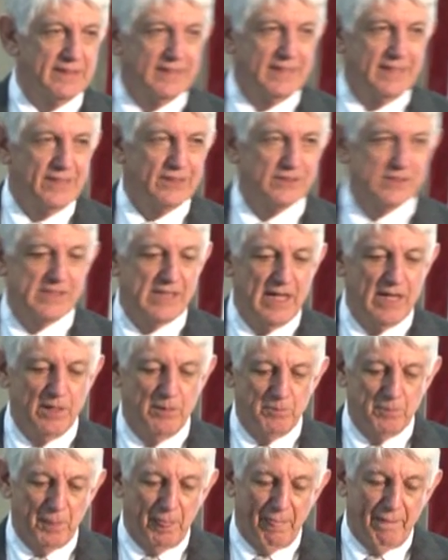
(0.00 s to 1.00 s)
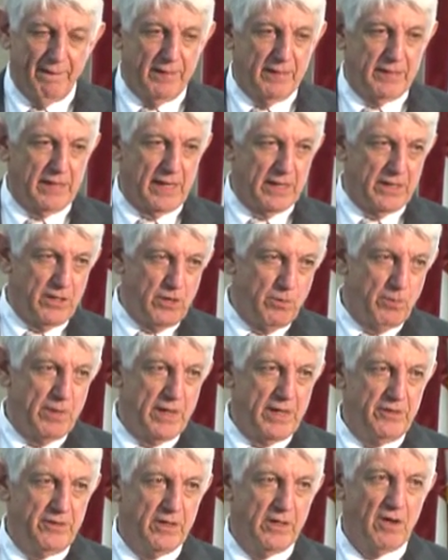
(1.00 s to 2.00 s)
He'll say, now you were
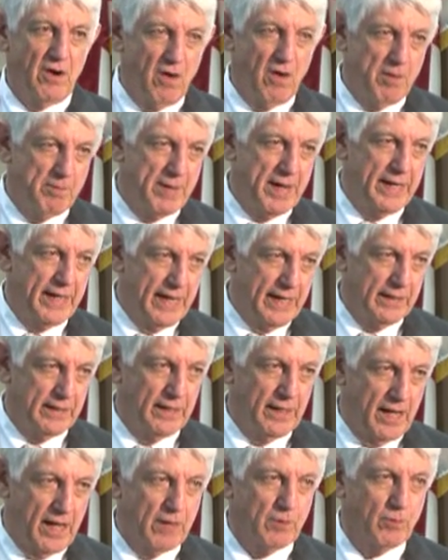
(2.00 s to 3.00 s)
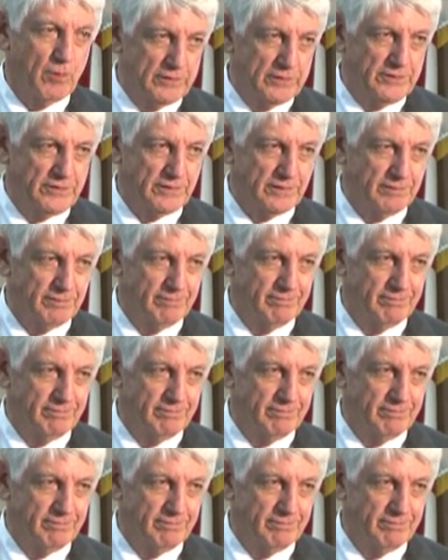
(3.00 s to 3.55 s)
in your car about 8 o'clock, weren't you?